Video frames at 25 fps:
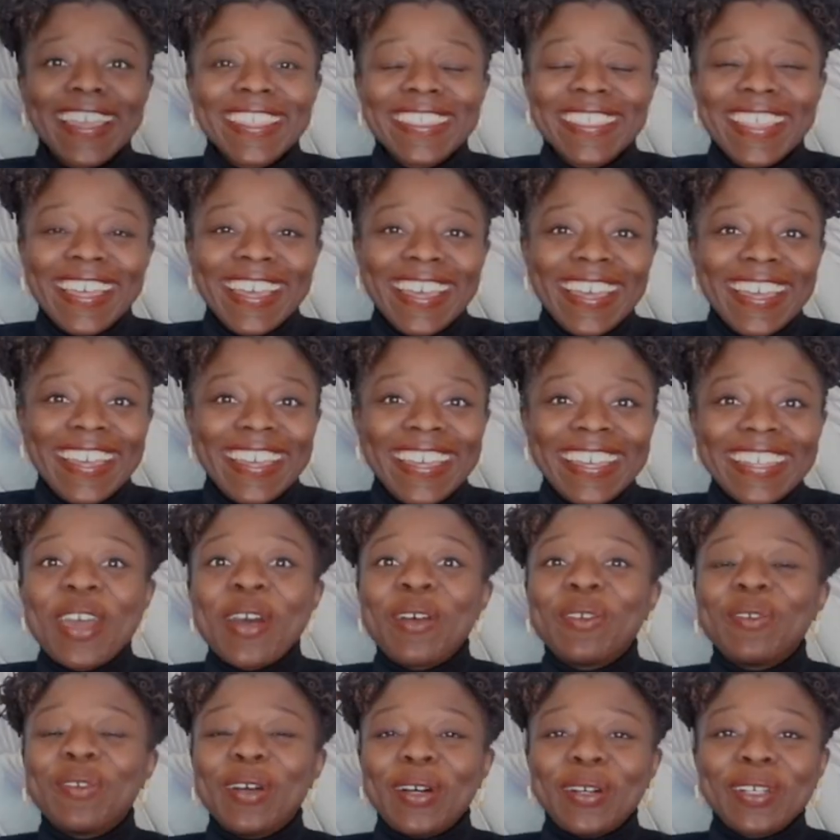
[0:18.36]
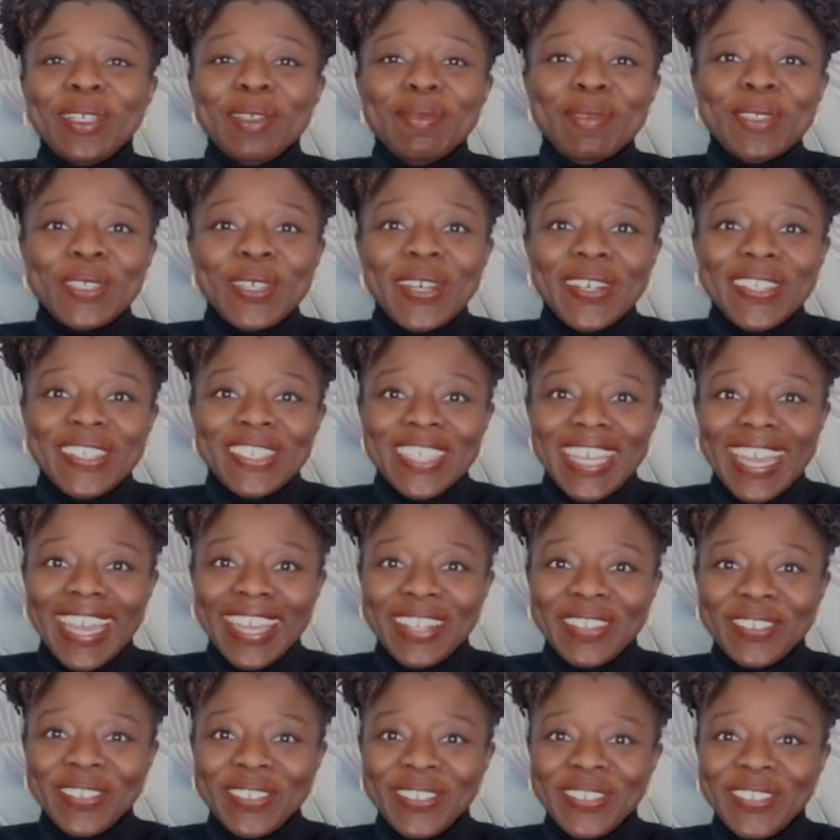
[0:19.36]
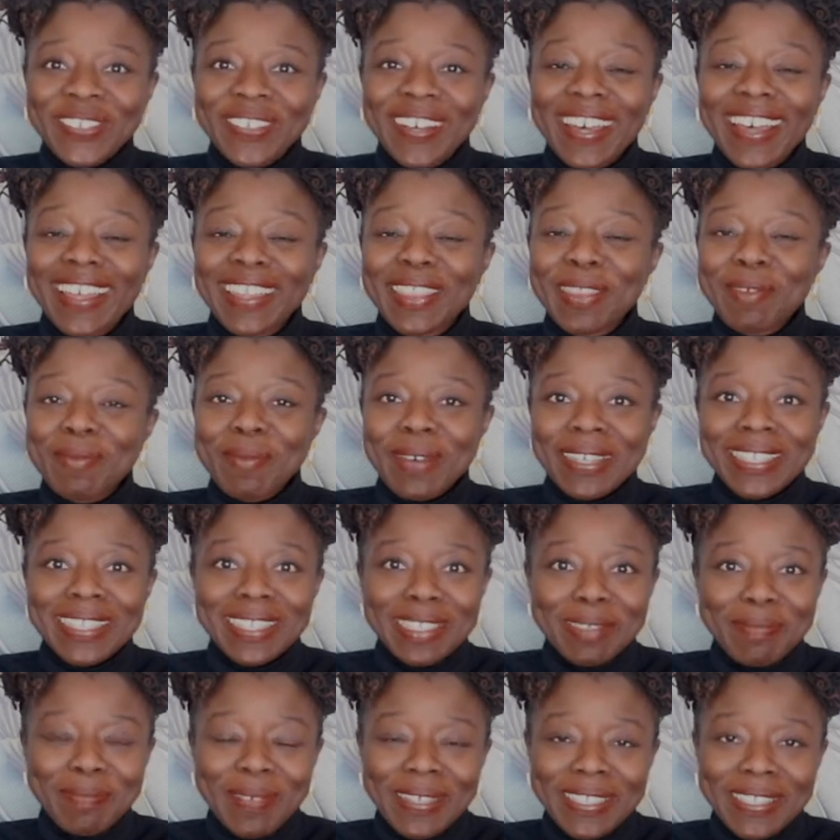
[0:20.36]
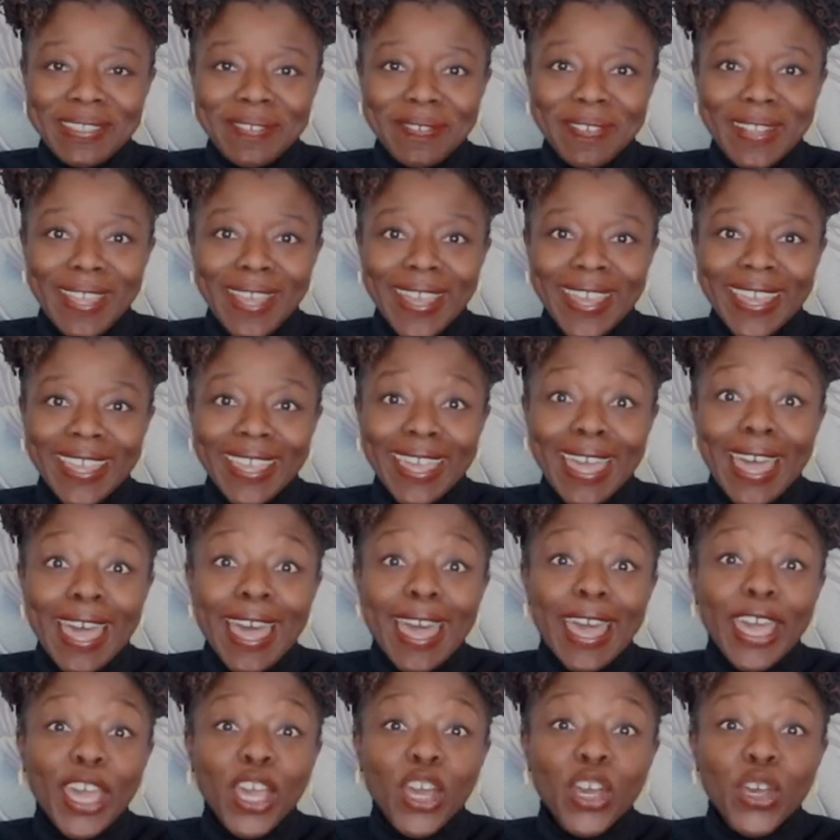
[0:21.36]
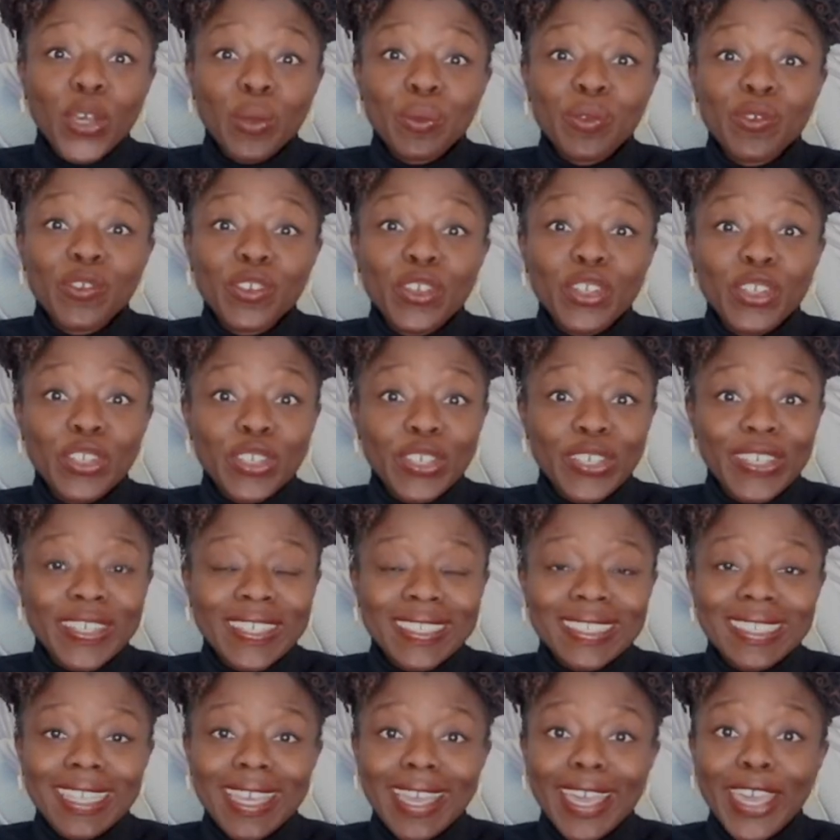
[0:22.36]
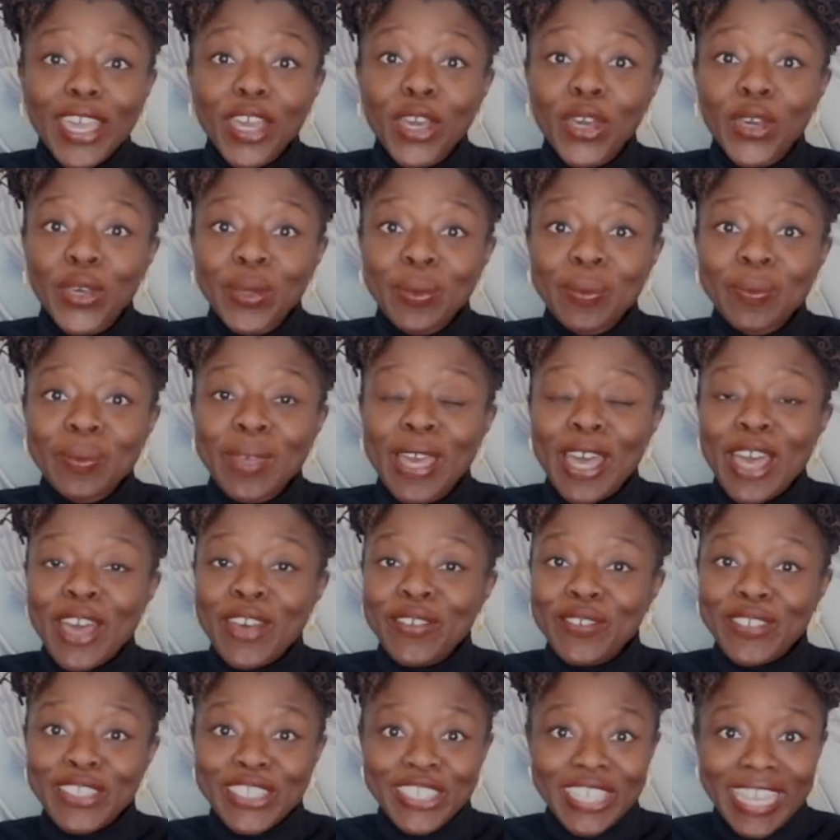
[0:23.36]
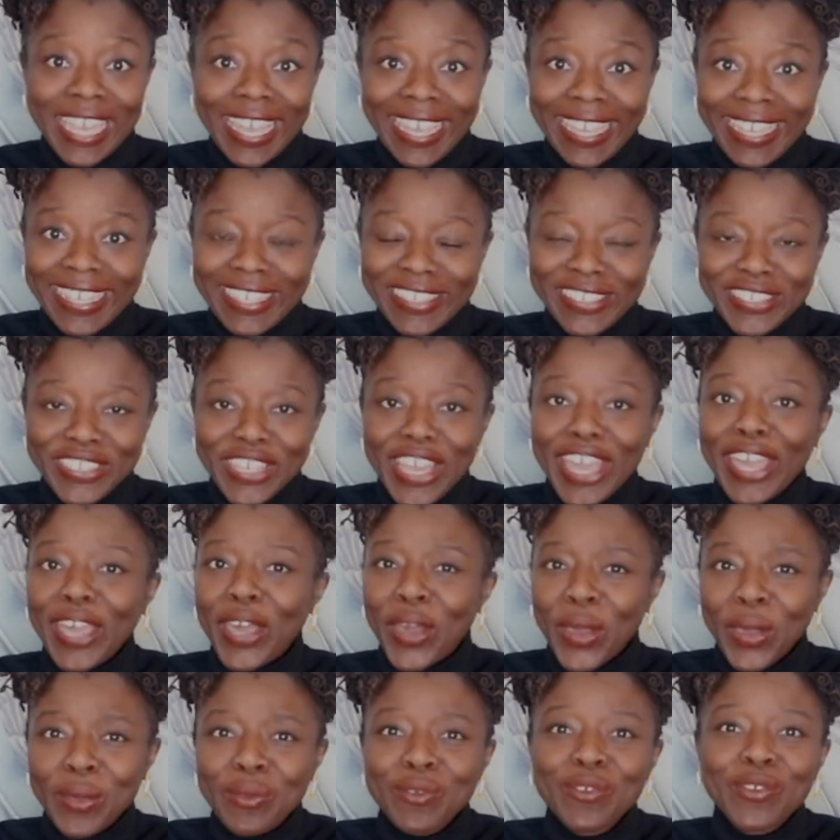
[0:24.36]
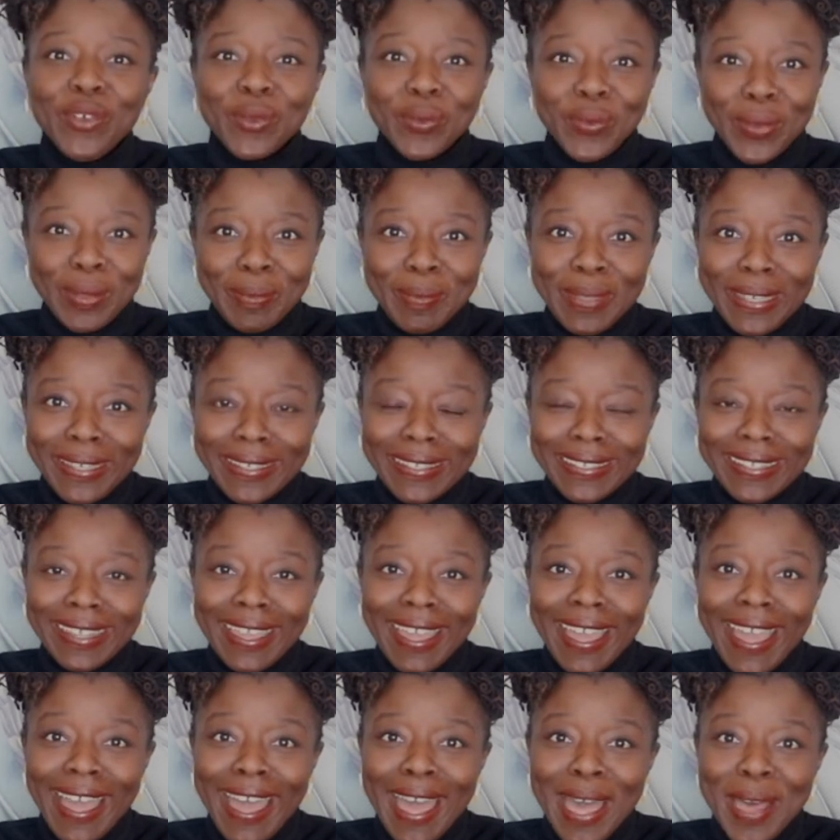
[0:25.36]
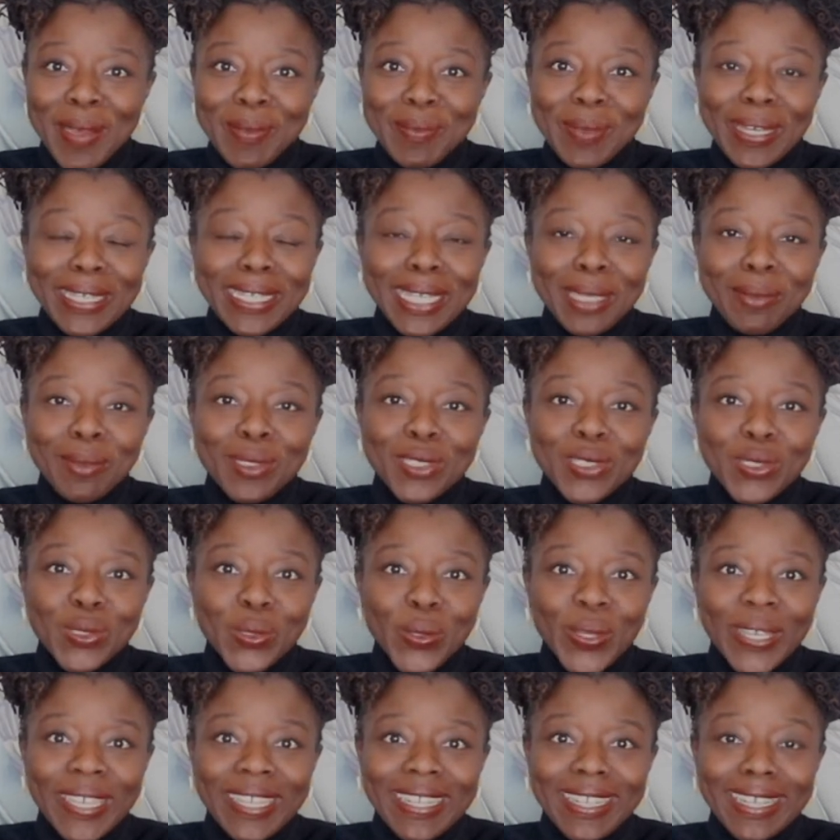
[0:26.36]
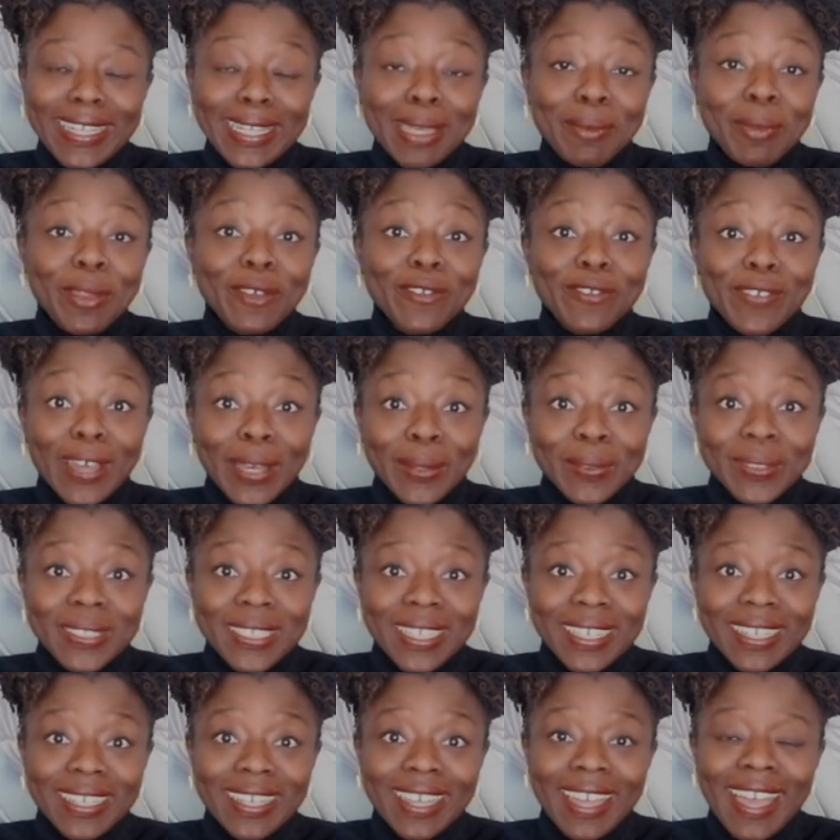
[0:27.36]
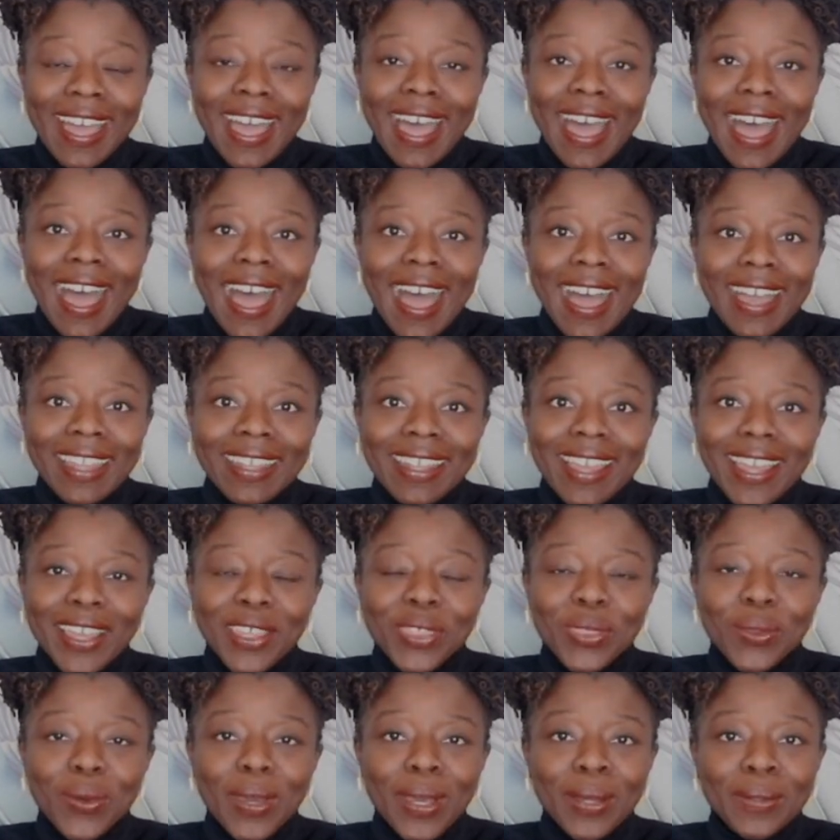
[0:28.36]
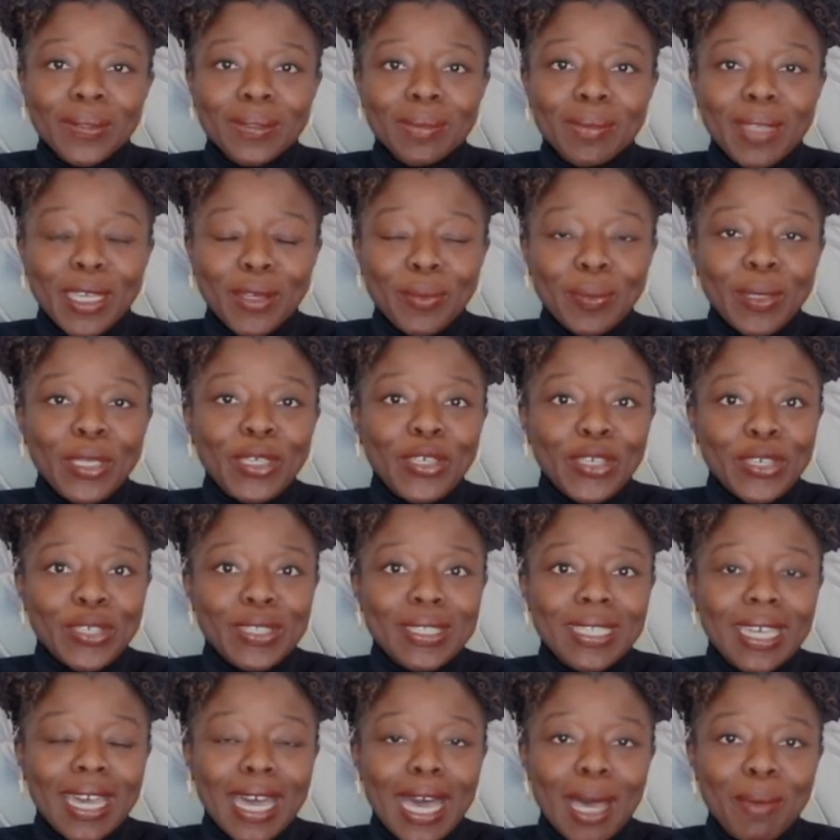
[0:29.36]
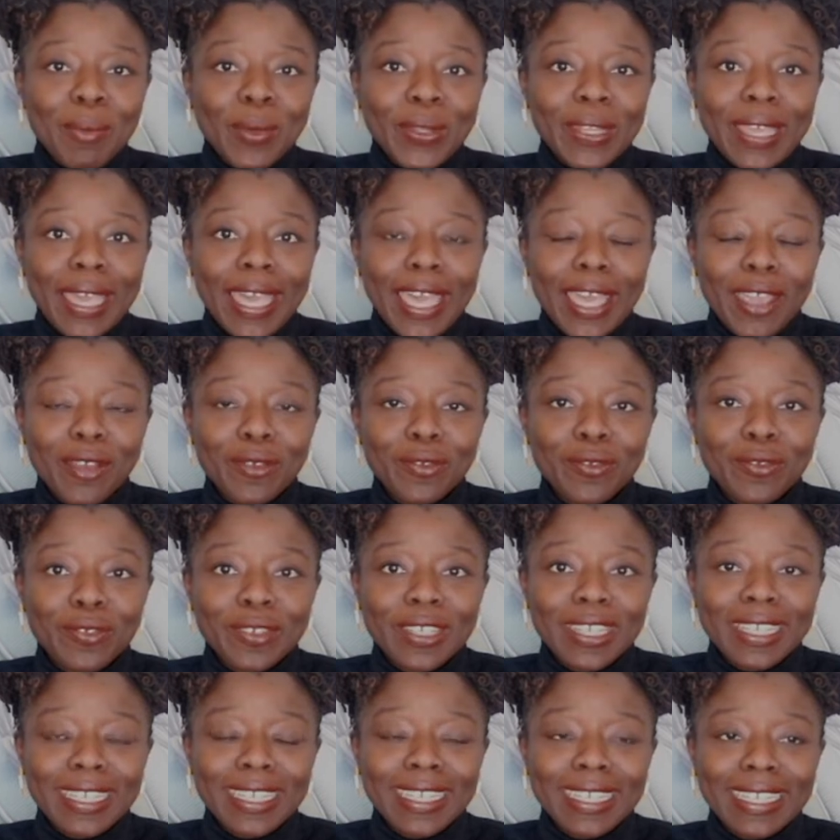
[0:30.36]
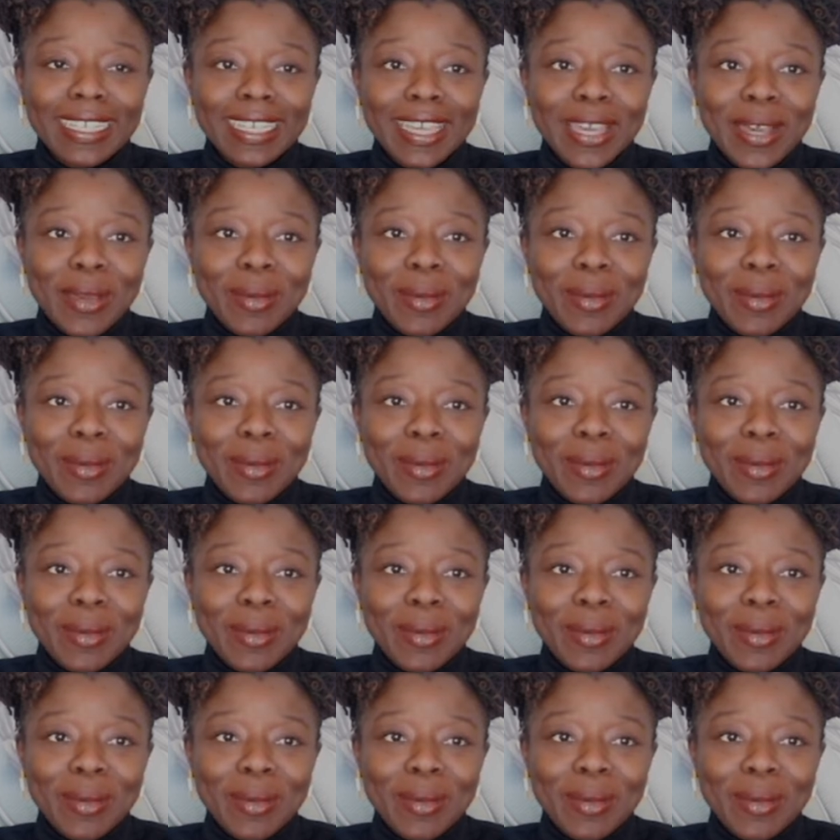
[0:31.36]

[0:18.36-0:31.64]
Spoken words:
there, welcome to our channel, The Mustard Butterfly, a home for good, a home for change, a home for women. My name is Doyin and I'm the founder, and I thought it would be good to come on here really,